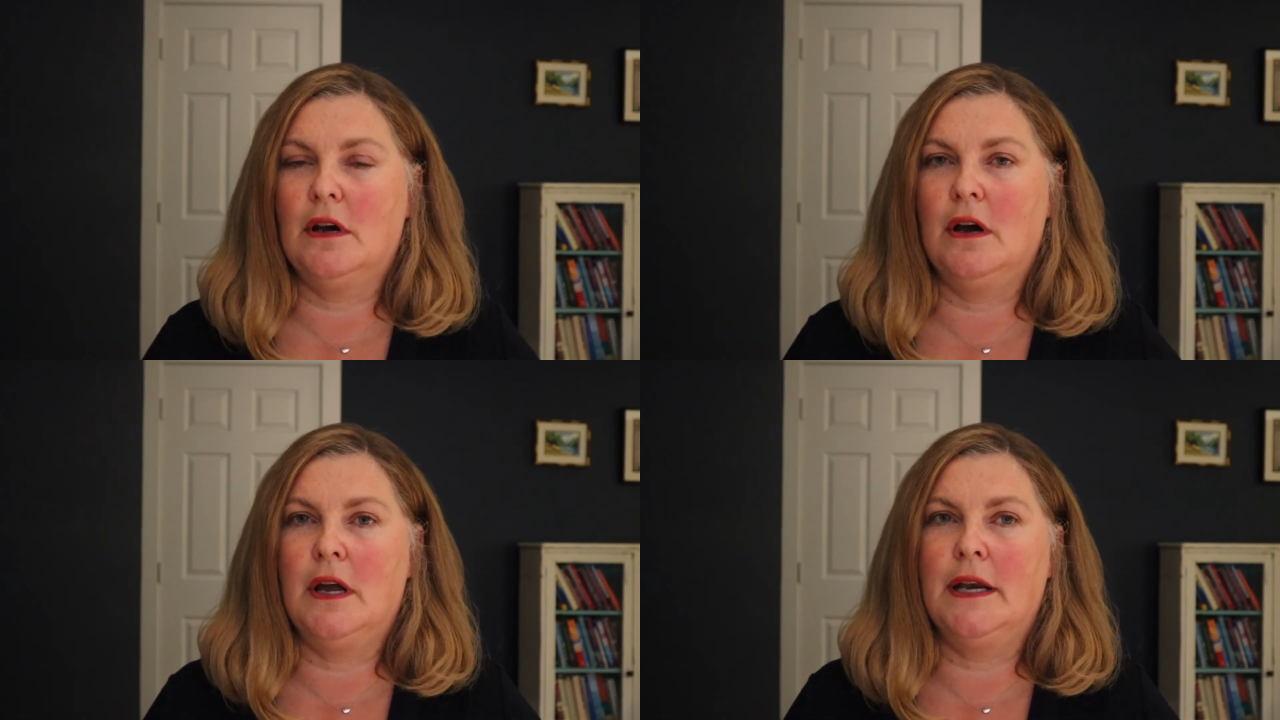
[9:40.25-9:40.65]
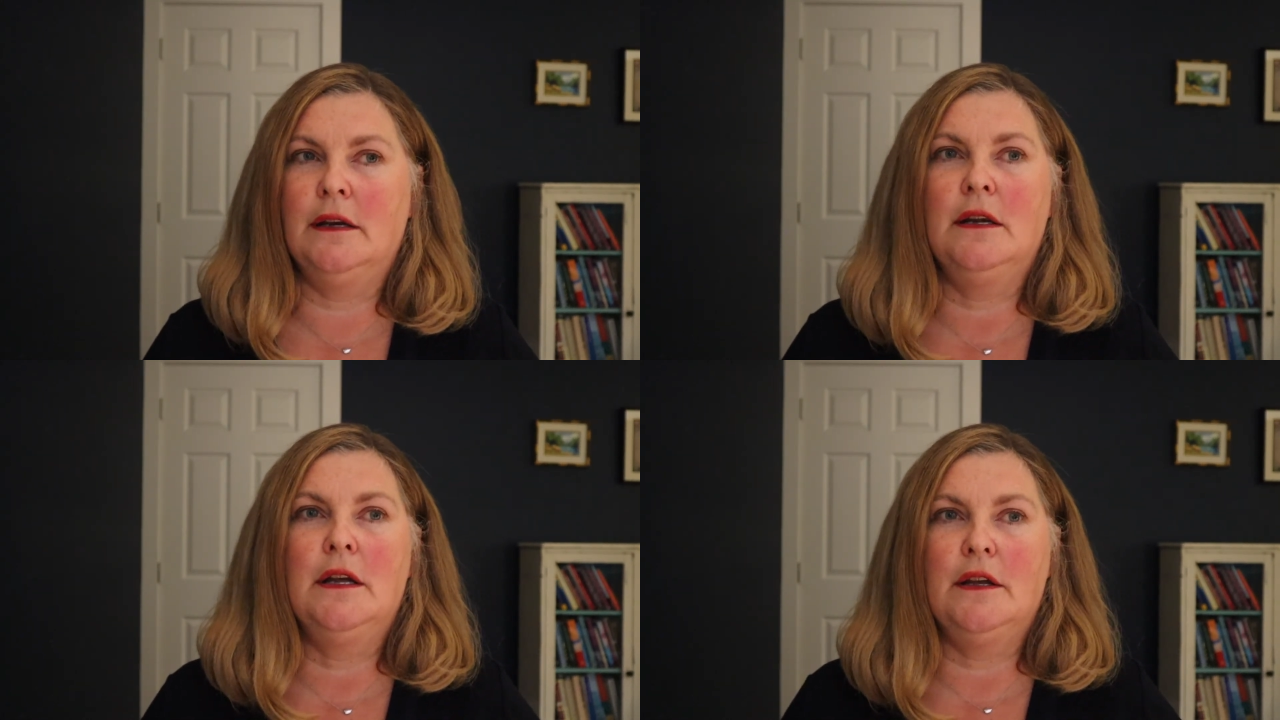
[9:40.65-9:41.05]

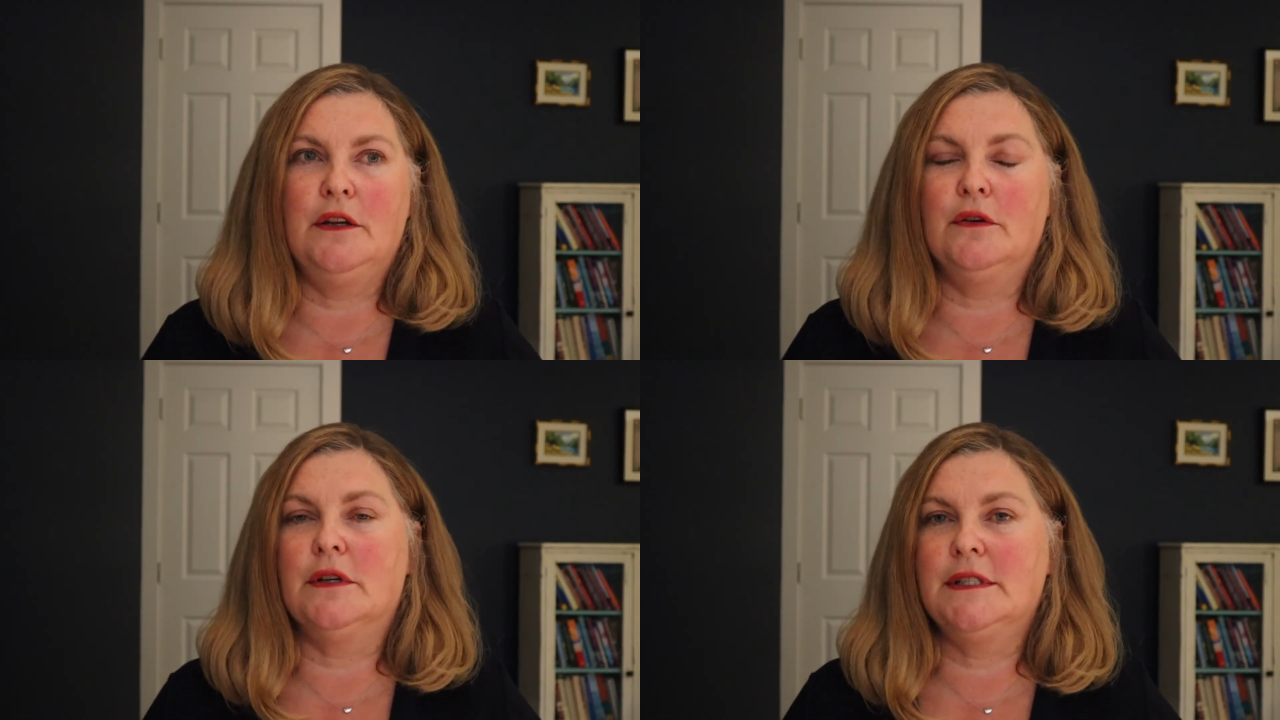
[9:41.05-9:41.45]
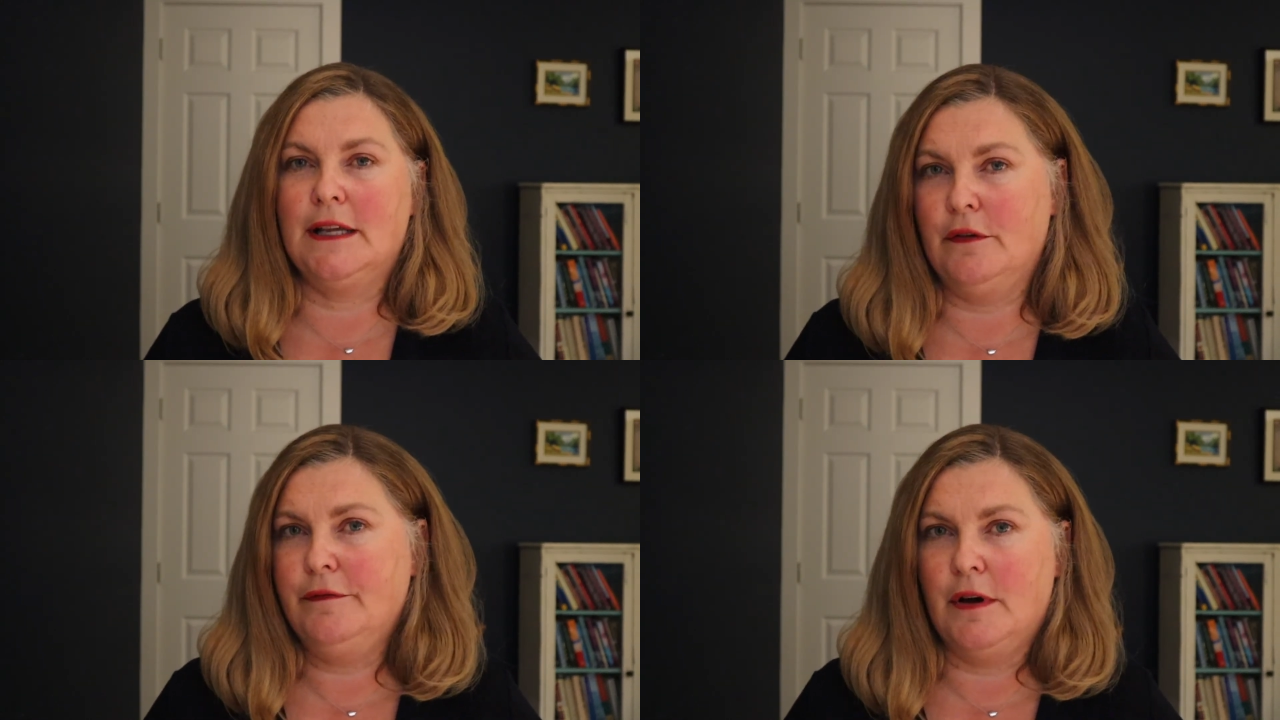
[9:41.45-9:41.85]
on your
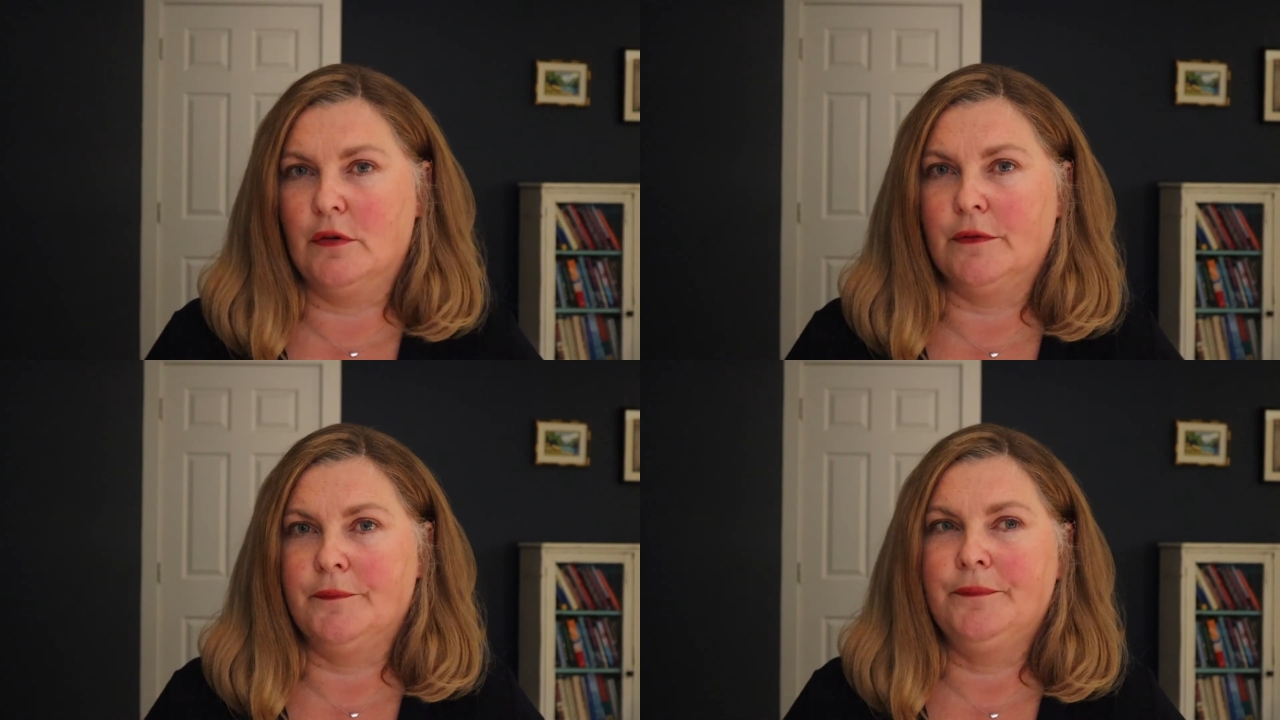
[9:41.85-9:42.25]
cell phone.